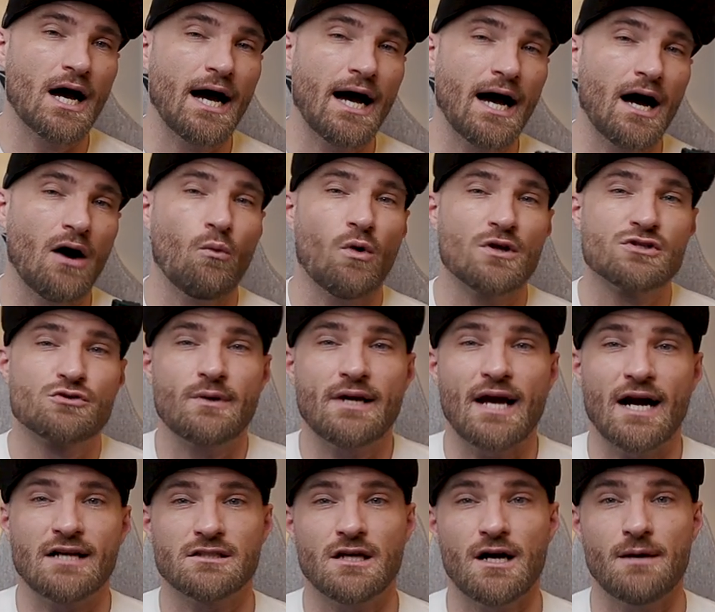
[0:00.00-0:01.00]
uh, once we
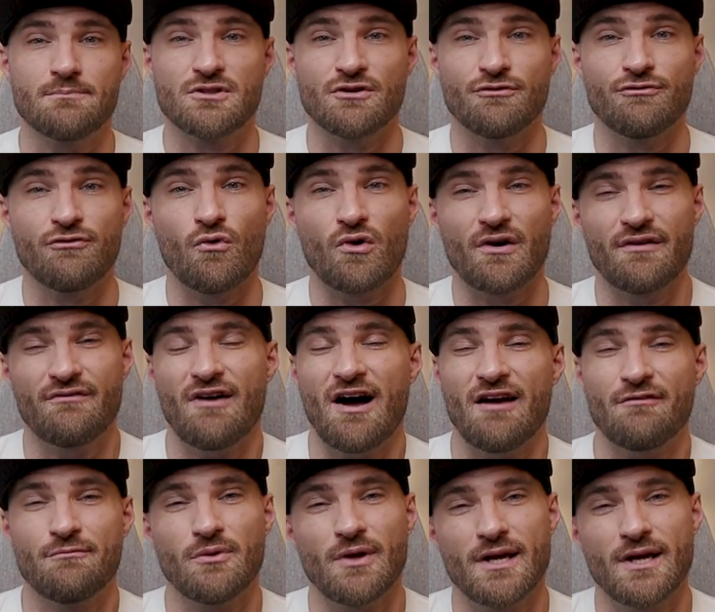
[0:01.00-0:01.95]
got up to four and five